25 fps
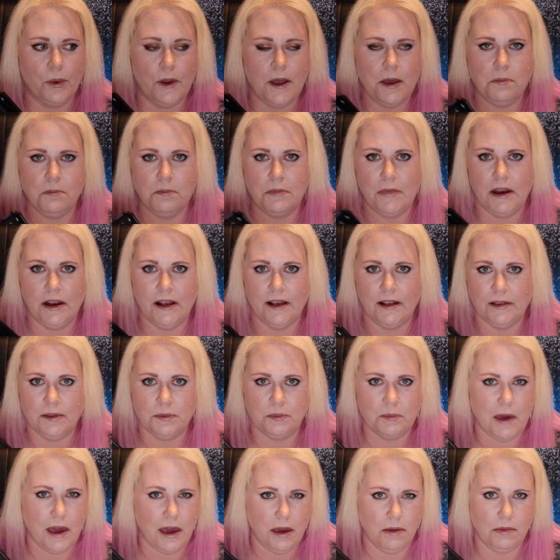three
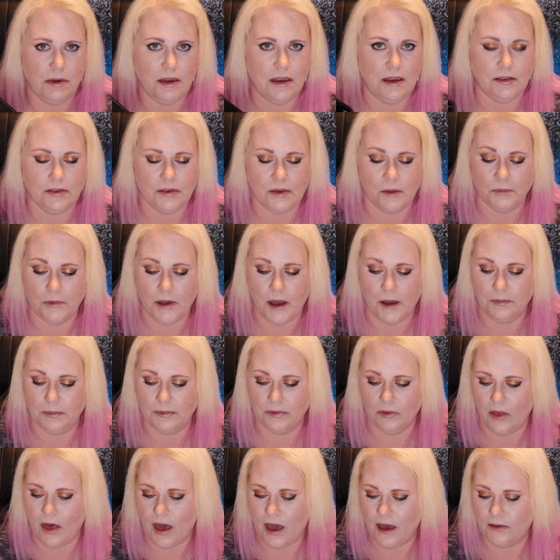minutes, maybe,
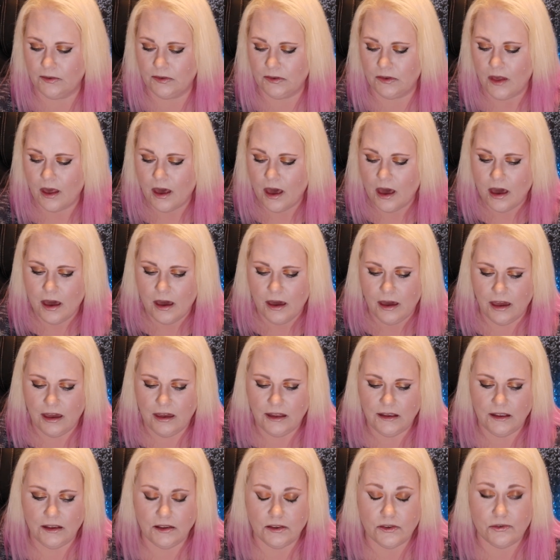sometimes less.
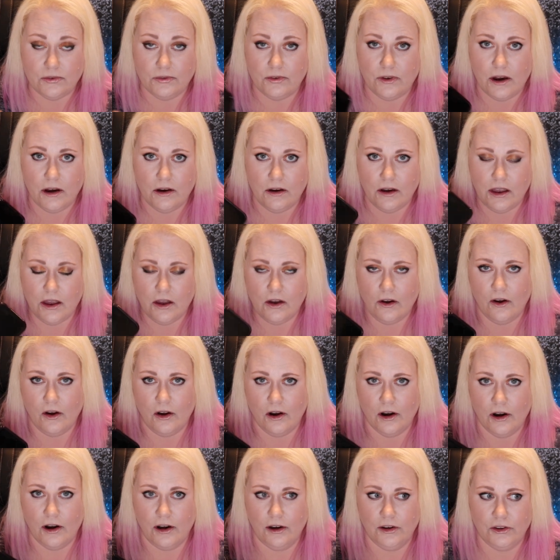It is very
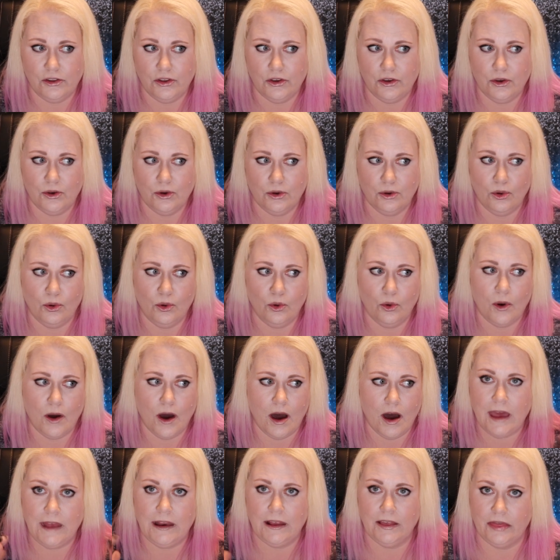hard
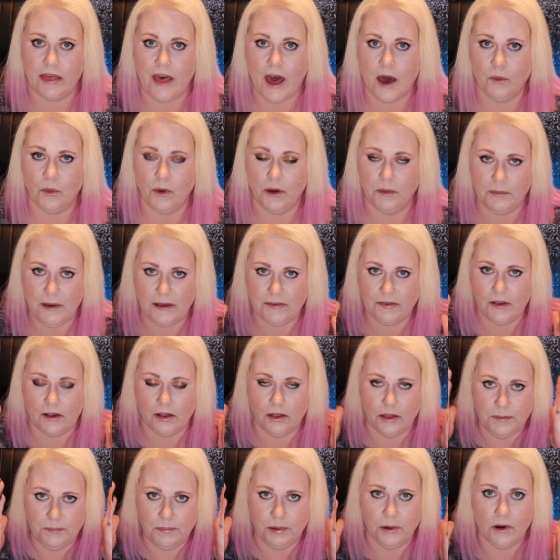to edit that one.
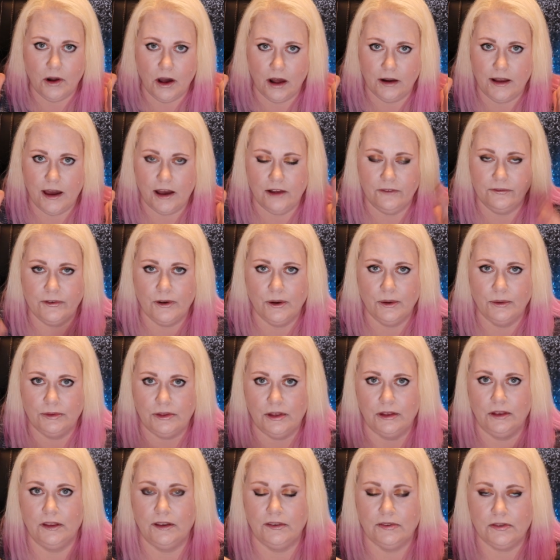Basically, put on headphones
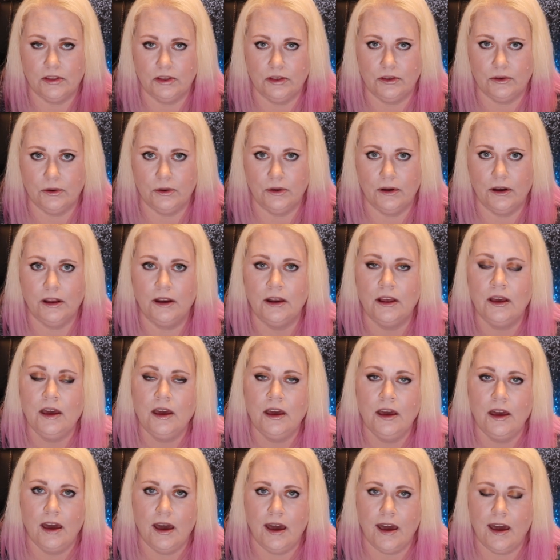and listen through it.
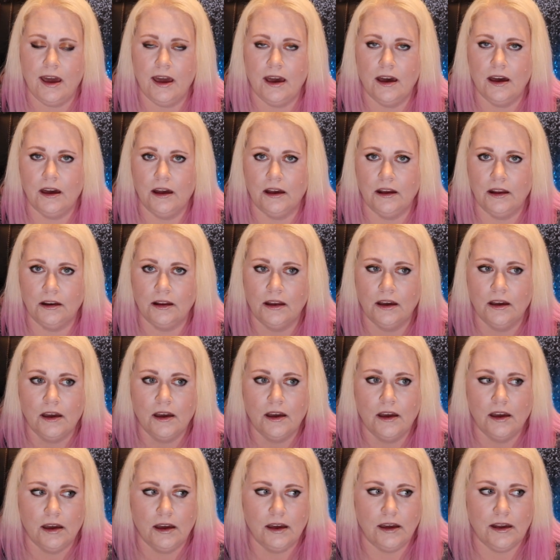And
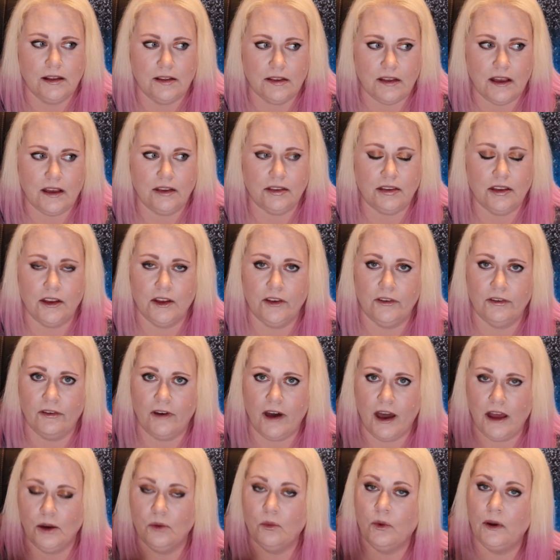it's easy to
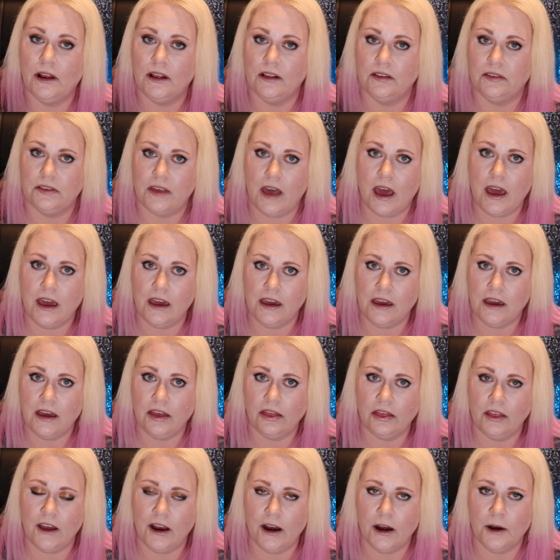find what it's saying
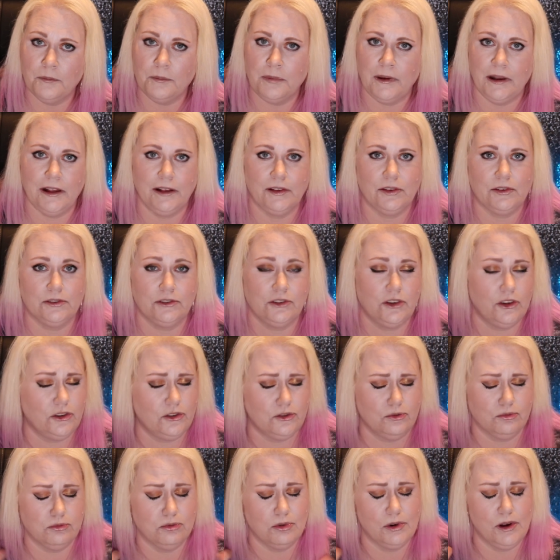in there, but it's
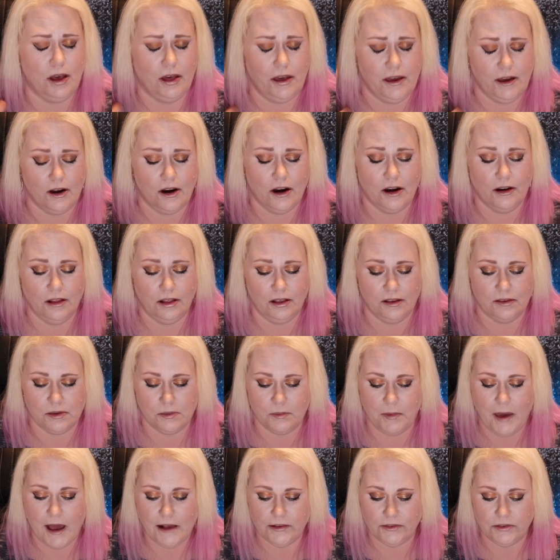just really hard to
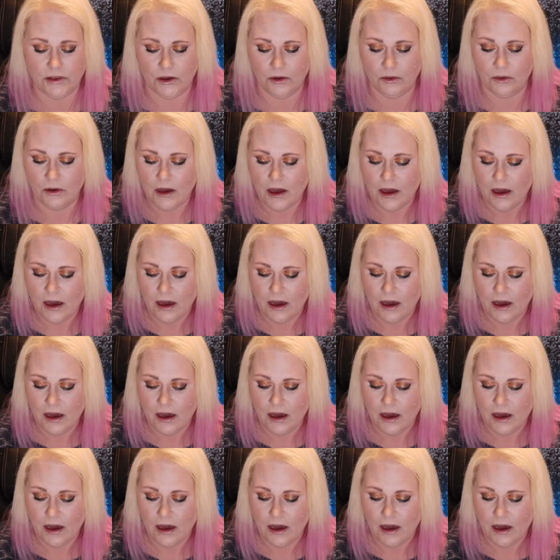listen back to.